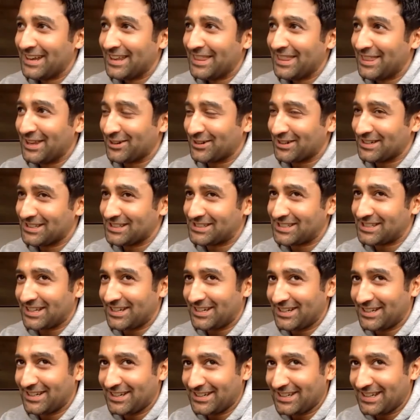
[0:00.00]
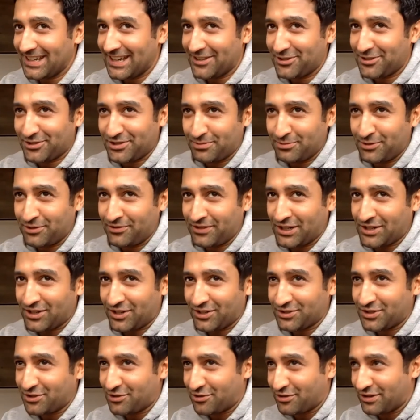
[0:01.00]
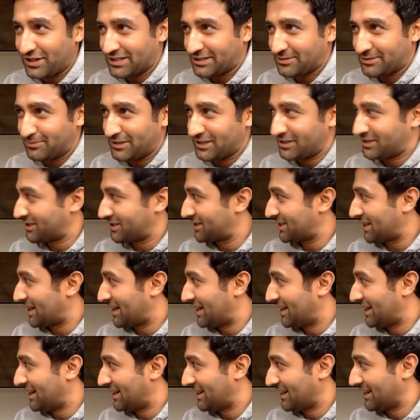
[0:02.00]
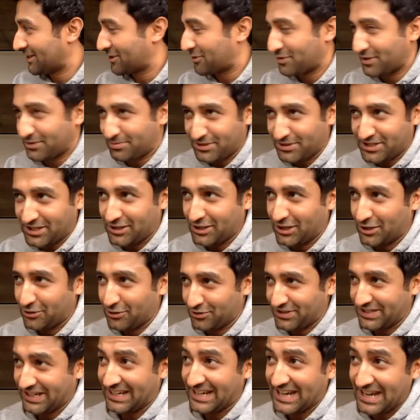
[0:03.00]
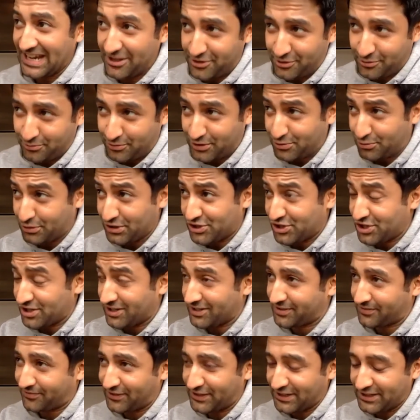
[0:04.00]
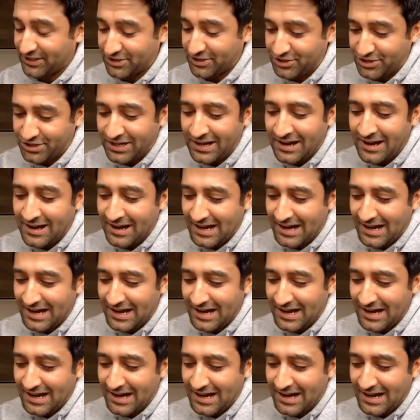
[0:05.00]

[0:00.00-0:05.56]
there's a movie called Christmas Alone Together, which we just finished.